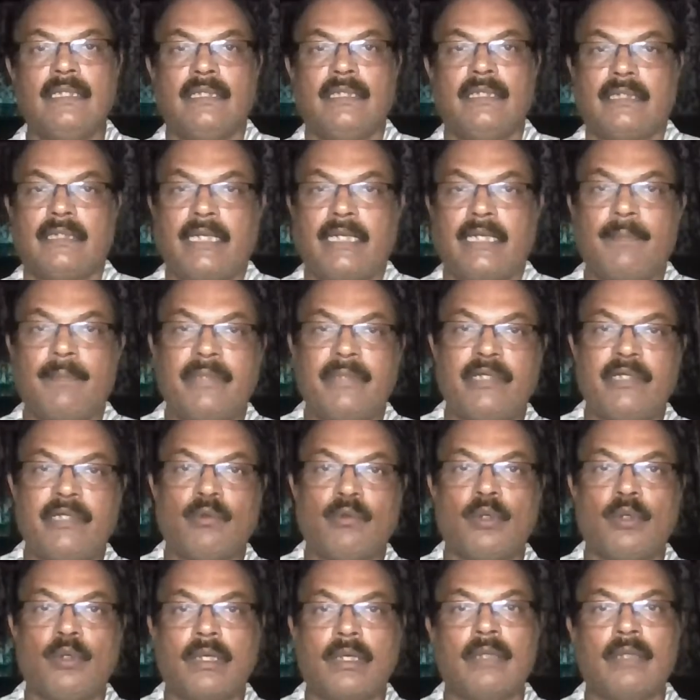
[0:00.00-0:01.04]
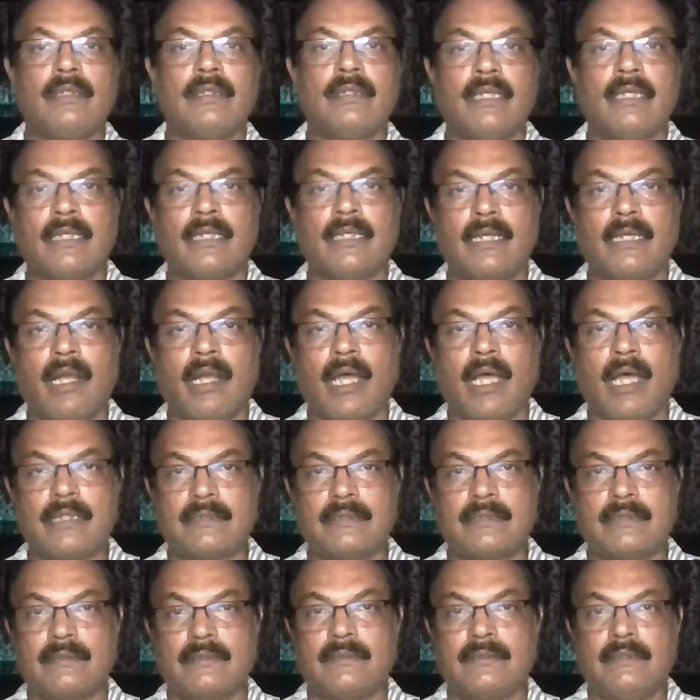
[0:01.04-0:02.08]
kept it over on the
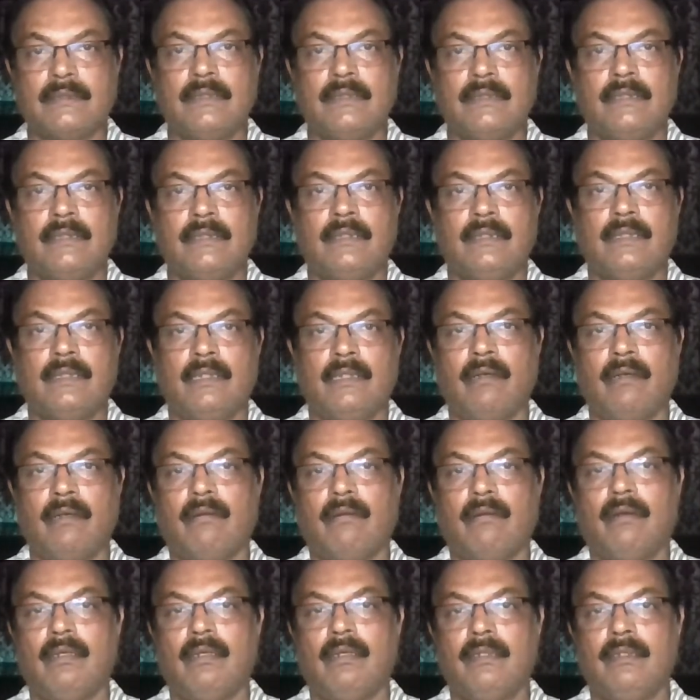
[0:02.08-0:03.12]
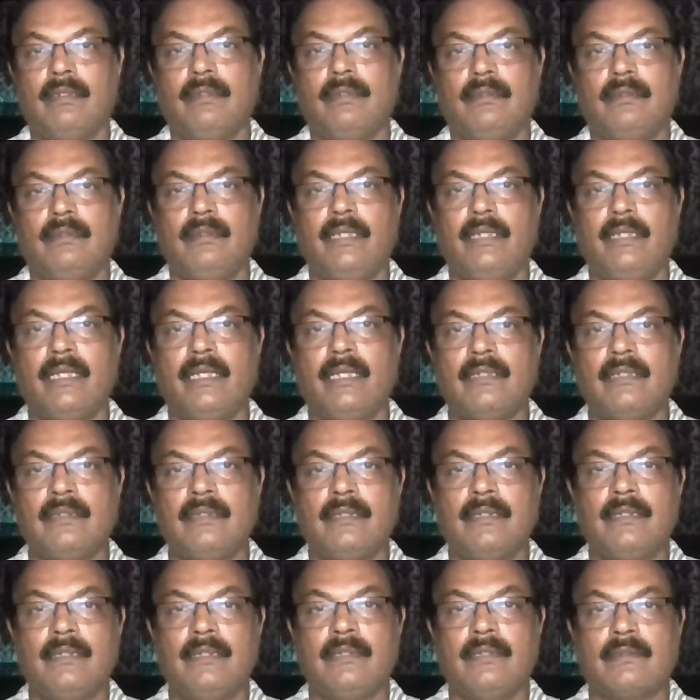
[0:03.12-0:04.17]
glass rod, then
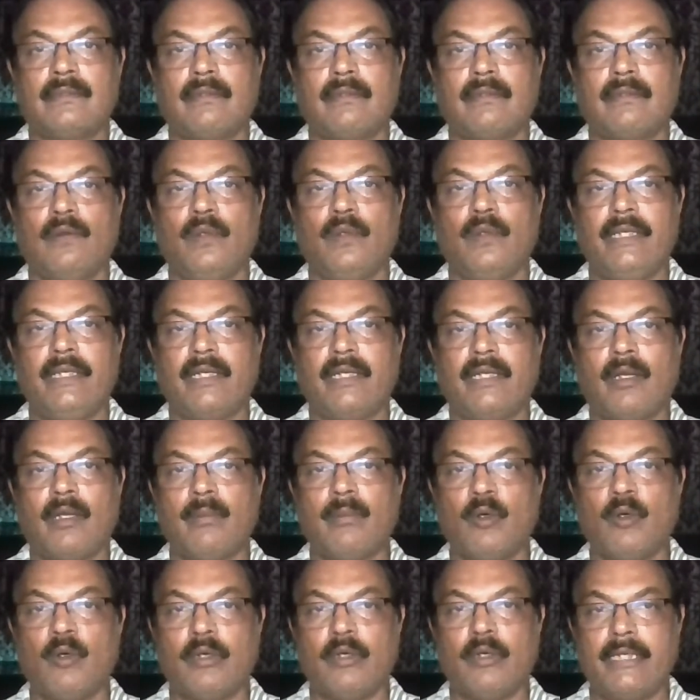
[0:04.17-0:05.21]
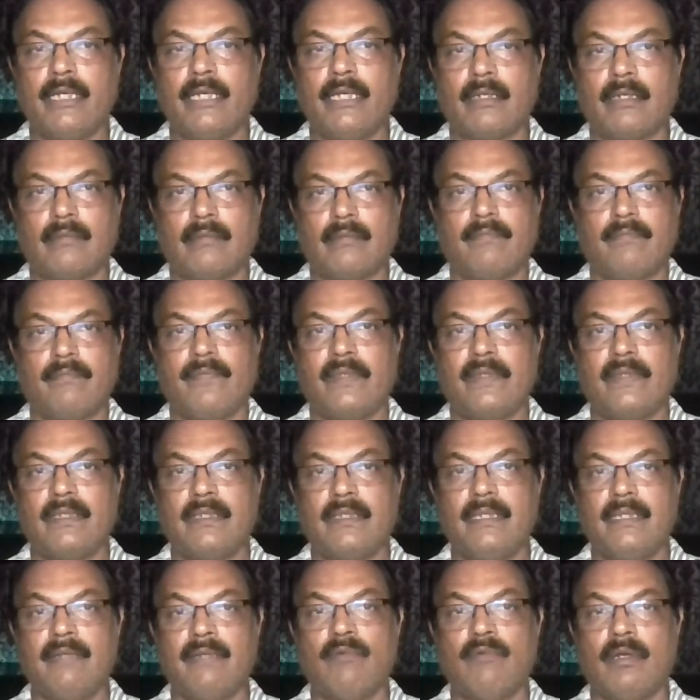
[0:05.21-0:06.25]
slowly rub over here.
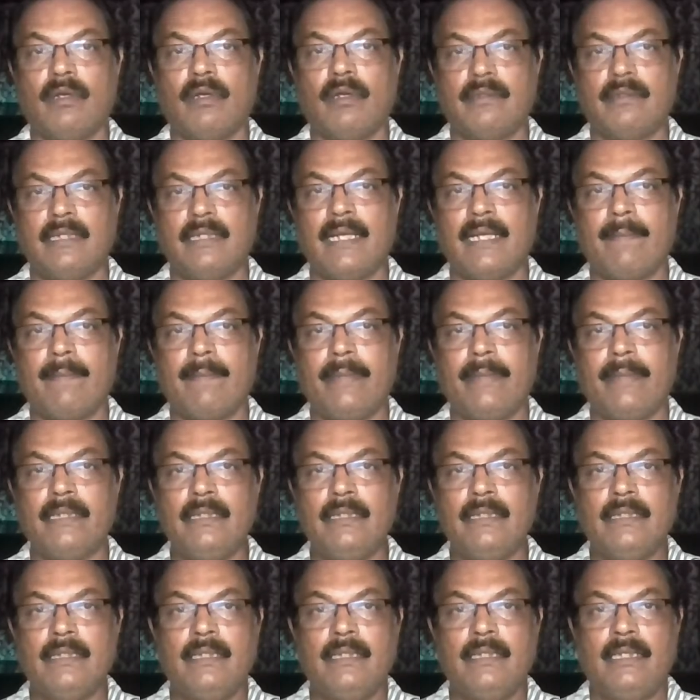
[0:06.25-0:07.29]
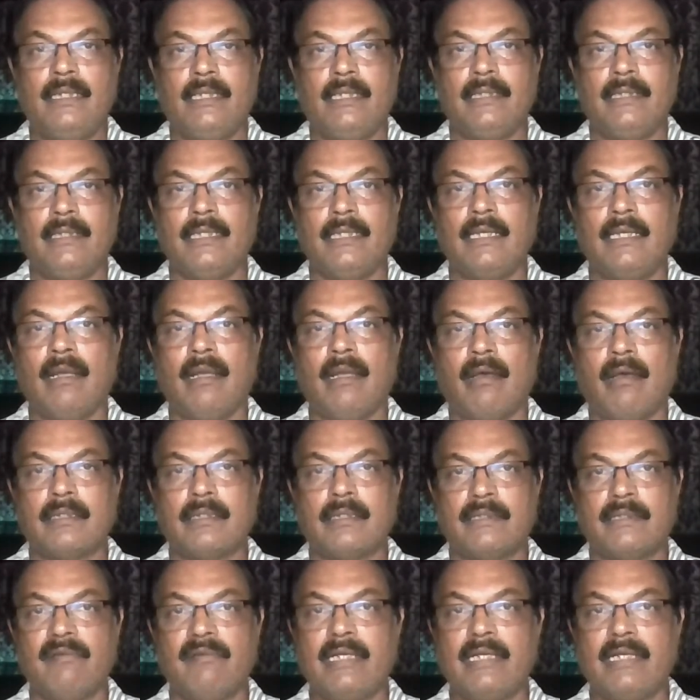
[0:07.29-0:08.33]
Then what will happen? The
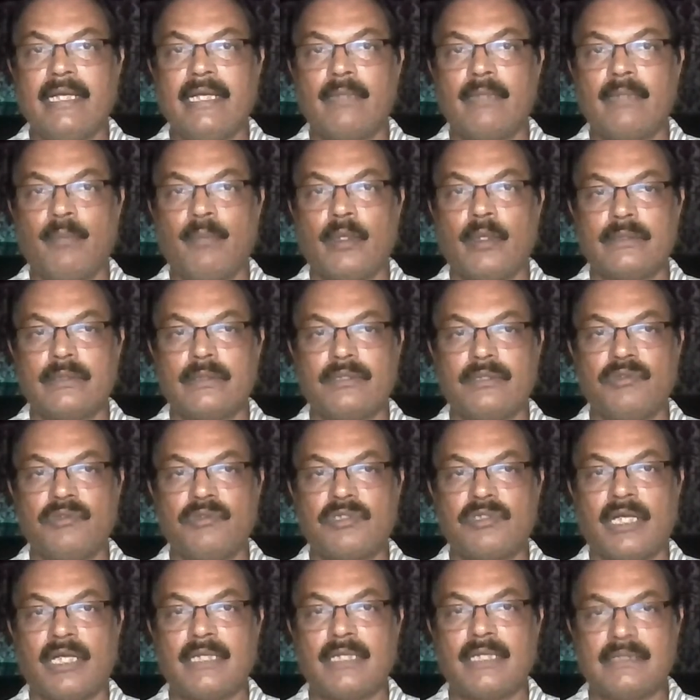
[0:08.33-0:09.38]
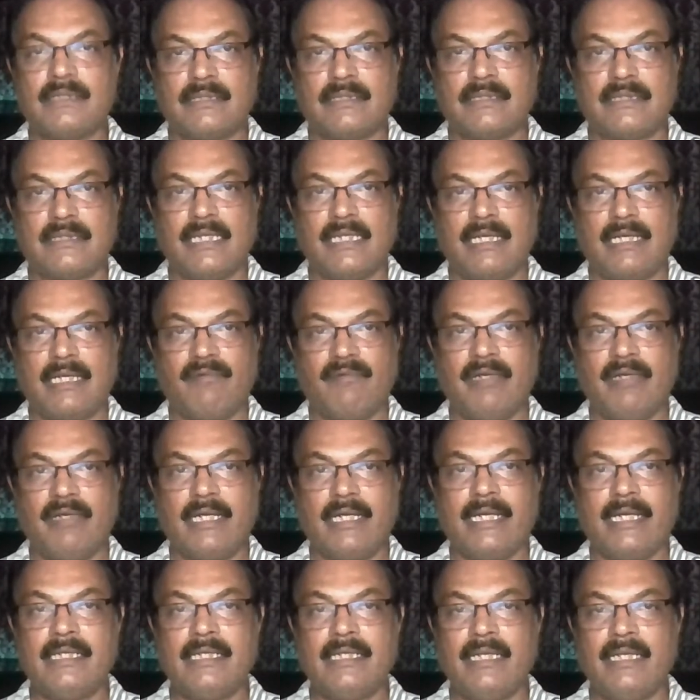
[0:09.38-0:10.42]
glass will get positive charge, silk will
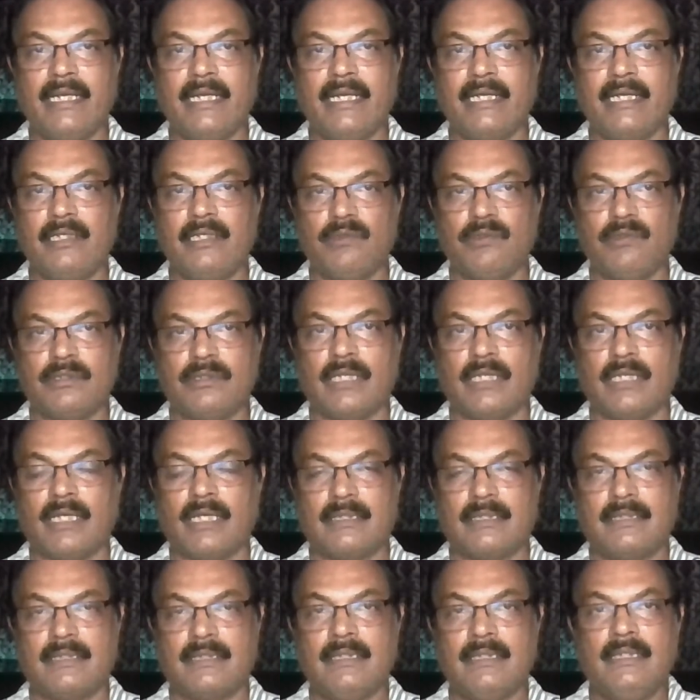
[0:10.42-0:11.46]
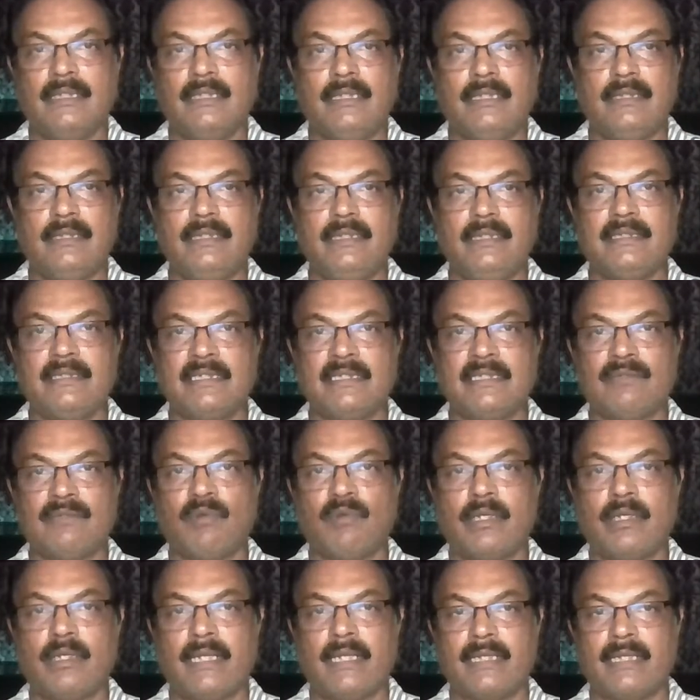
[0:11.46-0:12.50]
get negative charge. This is
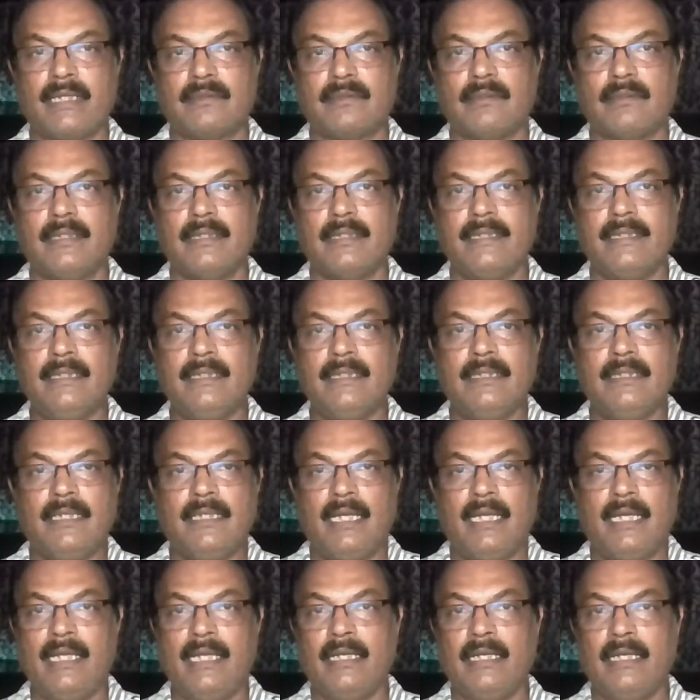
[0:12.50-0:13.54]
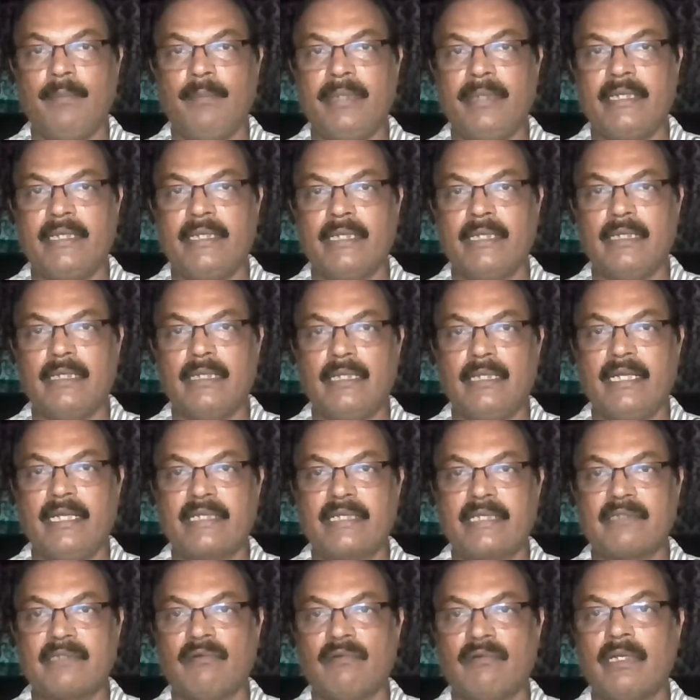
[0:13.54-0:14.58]
what actually I repeated.
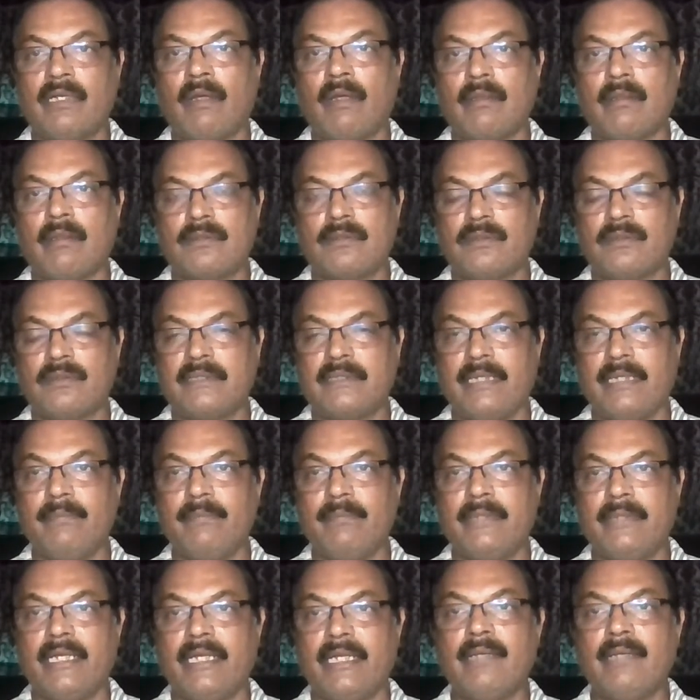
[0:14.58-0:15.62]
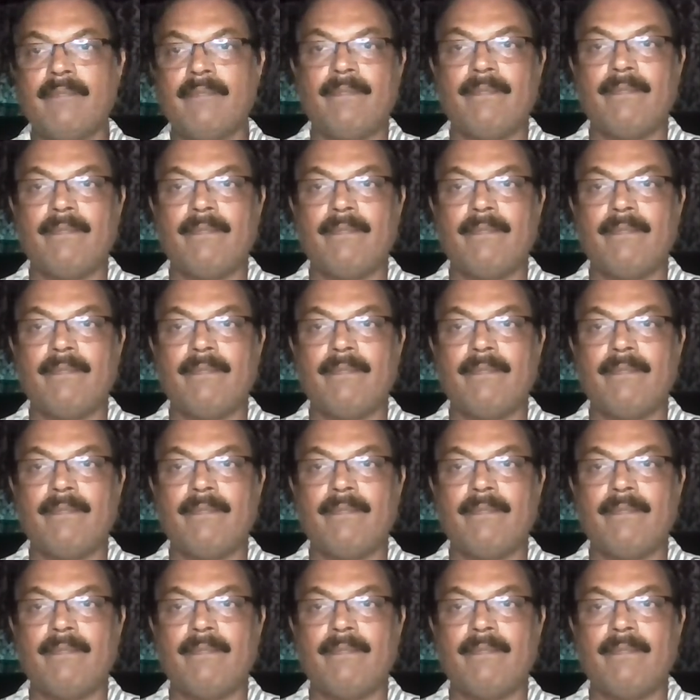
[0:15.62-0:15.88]
Next one also same thing.